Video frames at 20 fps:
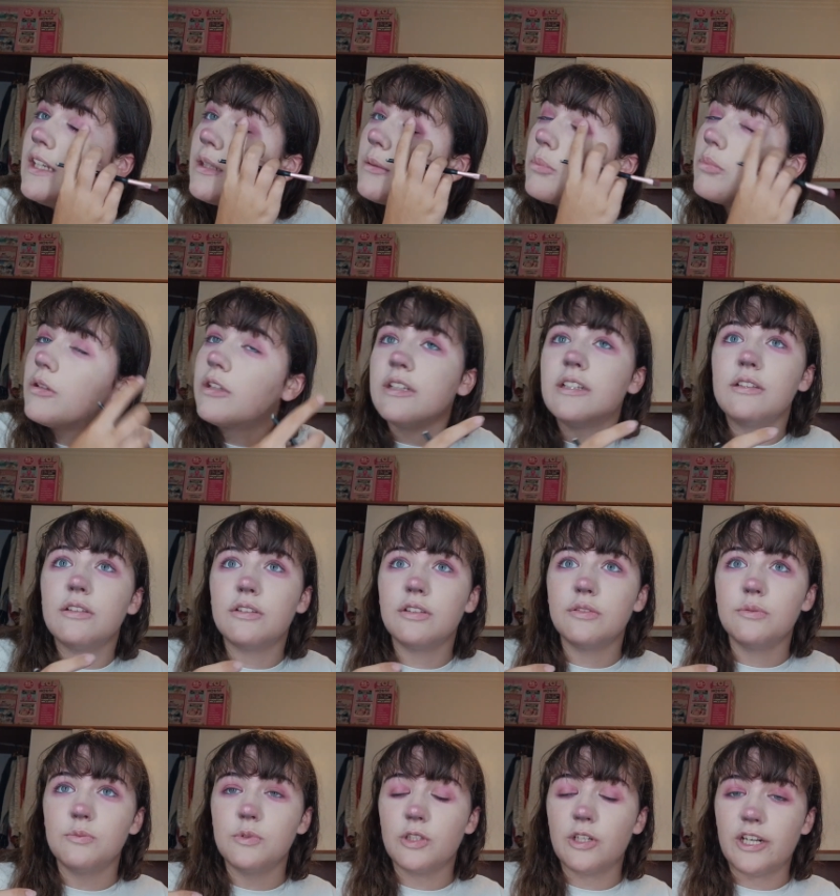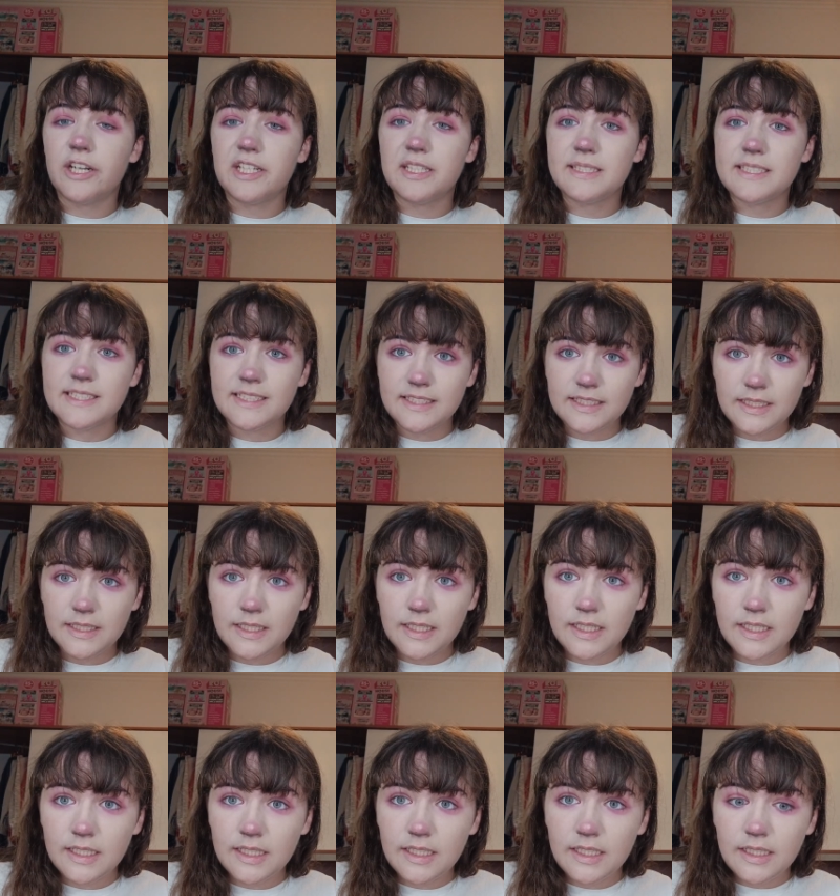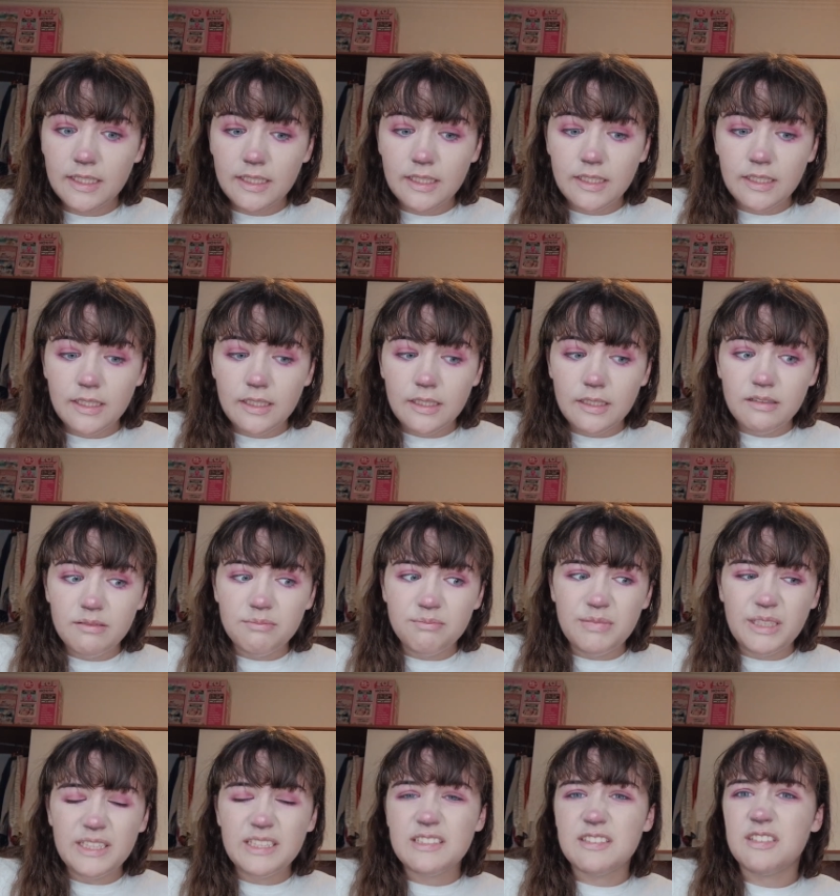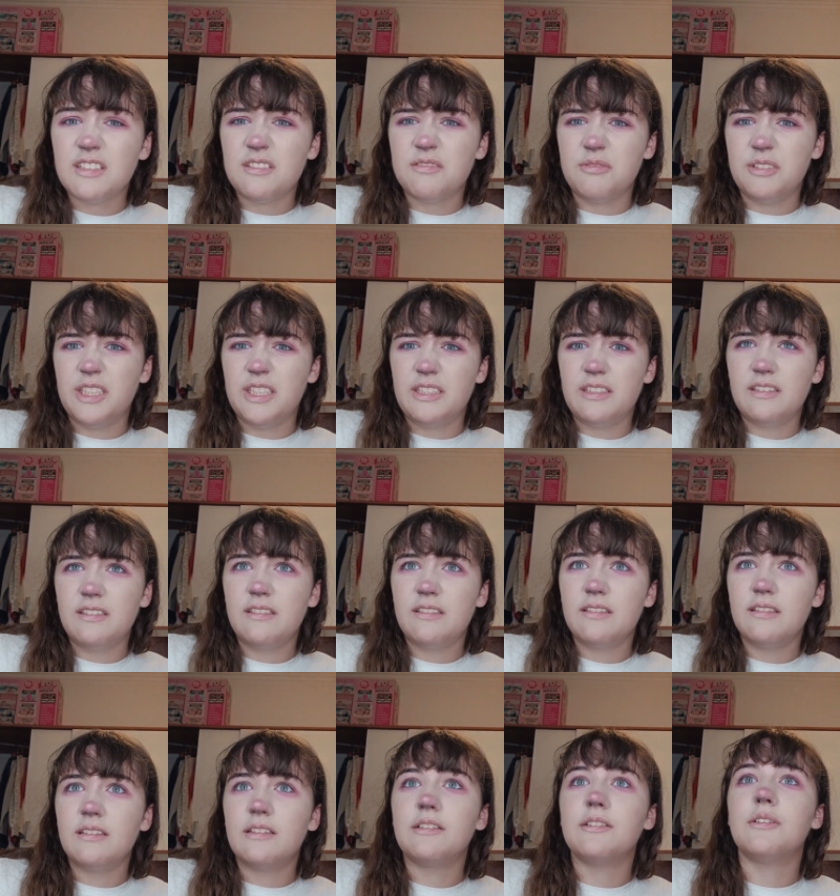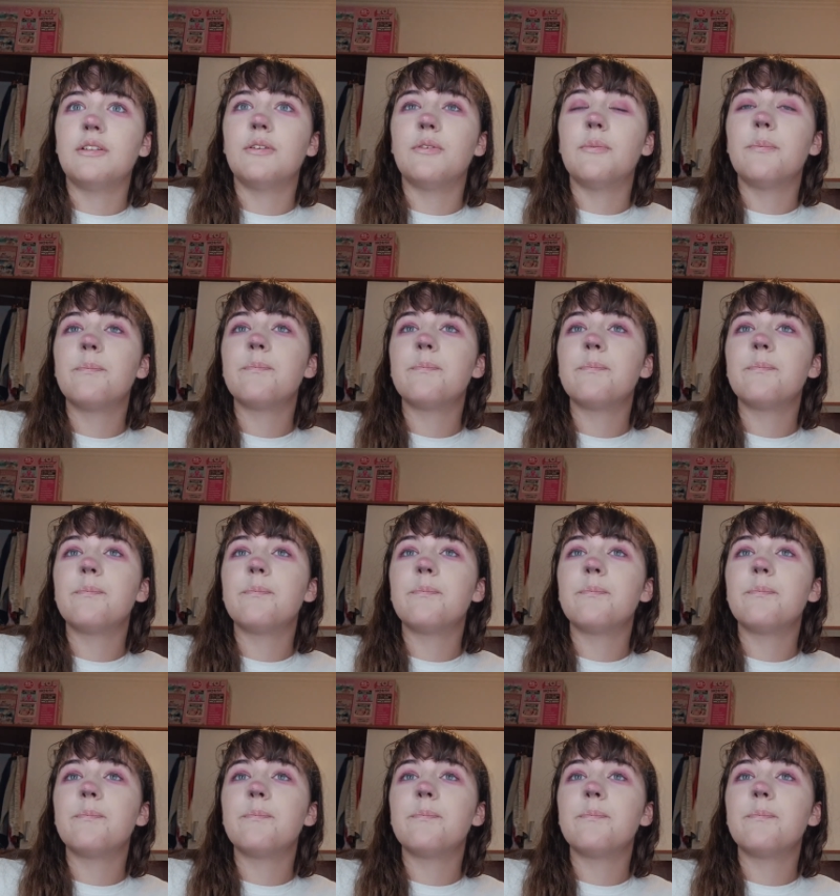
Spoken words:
and put into words, but it's not weird. I don't know.